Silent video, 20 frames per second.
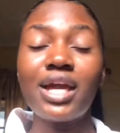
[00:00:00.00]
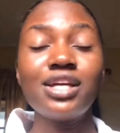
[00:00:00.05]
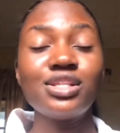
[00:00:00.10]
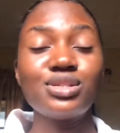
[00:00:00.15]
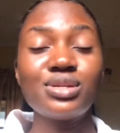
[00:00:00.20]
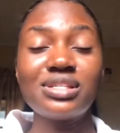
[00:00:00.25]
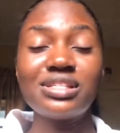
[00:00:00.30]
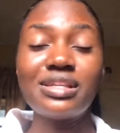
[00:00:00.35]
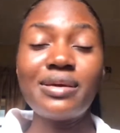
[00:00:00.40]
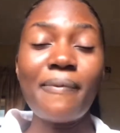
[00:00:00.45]

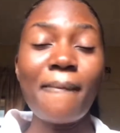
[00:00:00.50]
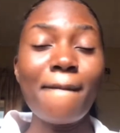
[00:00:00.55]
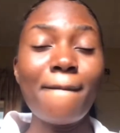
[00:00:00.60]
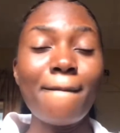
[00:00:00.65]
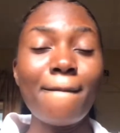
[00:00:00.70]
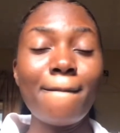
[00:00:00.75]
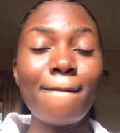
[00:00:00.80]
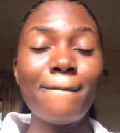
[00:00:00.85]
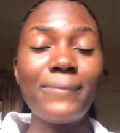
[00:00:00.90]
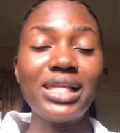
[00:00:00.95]
it was in
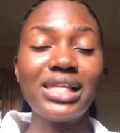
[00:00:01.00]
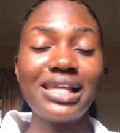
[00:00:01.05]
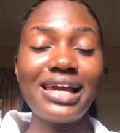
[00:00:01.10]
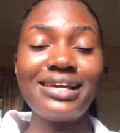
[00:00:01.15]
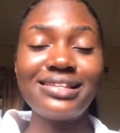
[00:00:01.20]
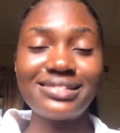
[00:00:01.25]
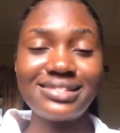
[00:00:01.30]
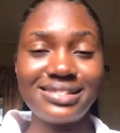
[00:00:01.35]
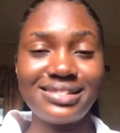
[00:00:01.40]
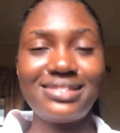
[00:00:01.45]

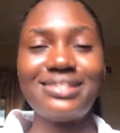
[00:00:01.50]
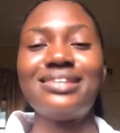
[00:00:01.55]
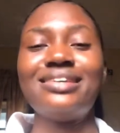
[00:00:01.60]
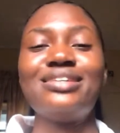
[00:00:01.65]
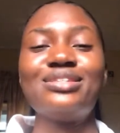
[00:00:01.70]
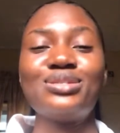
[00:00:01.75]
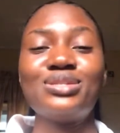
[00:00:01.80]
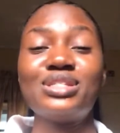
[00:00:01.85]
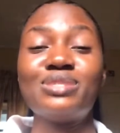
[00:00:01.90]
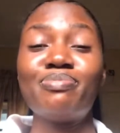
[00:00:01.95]
plenty,
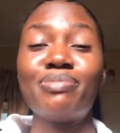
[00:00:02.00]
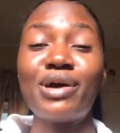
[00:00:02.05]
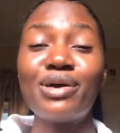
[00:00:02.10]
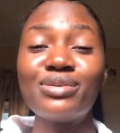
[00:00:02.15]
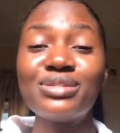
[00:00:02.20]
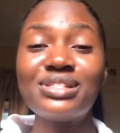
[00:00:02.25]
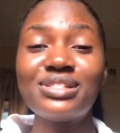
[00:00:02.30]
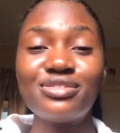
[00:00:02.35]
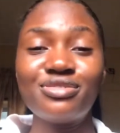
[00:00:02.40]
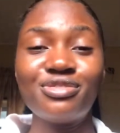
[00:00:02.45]
it was
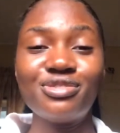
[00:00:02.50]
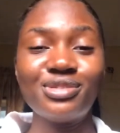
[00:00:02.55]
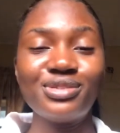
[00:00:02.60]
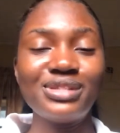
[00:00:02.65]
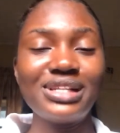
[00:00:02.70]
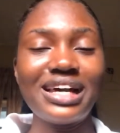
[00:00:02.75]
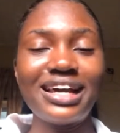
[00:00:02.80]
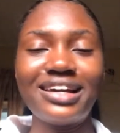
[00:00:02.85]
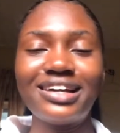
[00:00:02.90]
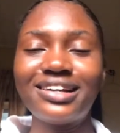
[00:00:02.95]
bountiful,
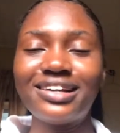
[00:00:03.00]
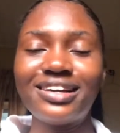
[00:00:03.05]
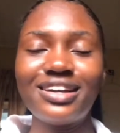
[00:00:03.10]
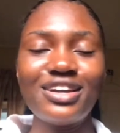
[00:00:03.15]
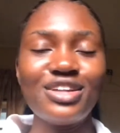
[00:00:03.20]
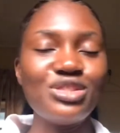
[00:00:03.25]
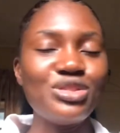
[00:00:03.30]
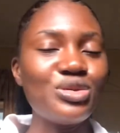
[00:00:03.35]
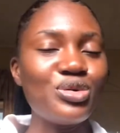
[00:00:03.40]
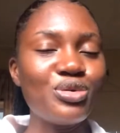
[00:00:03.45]
like
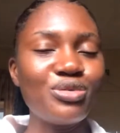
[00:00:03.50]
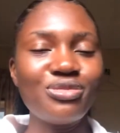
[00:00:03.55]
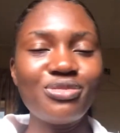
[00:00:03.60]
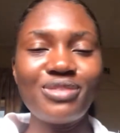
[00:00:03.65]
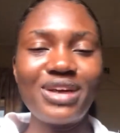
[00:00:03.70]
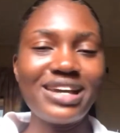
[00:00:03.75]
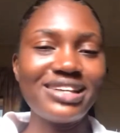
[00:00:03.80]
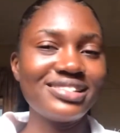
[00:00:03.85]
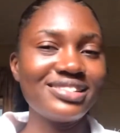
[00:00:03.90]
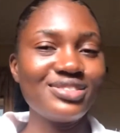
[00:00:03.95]
enough
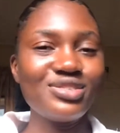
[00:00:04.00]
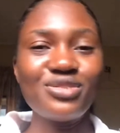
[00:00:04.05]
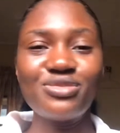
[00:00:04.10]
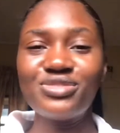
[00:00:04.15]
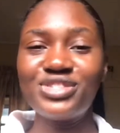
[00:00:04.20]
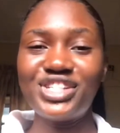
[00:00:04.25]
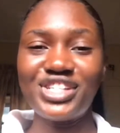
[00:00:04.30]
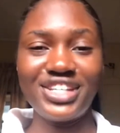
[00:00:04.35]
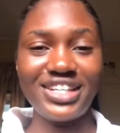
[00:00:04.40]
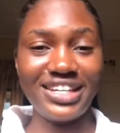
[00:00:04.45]
rice,
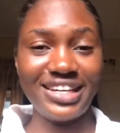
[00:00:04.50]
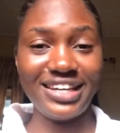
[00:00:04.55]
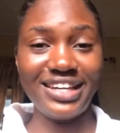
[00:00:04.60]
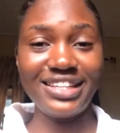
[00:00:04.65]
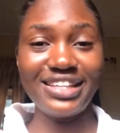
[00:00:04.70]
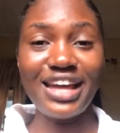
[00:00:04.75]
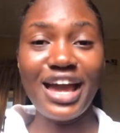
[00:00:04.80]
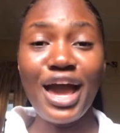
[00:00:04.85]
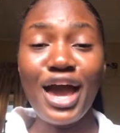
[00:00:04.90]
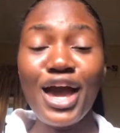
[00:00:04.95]
enough chicken.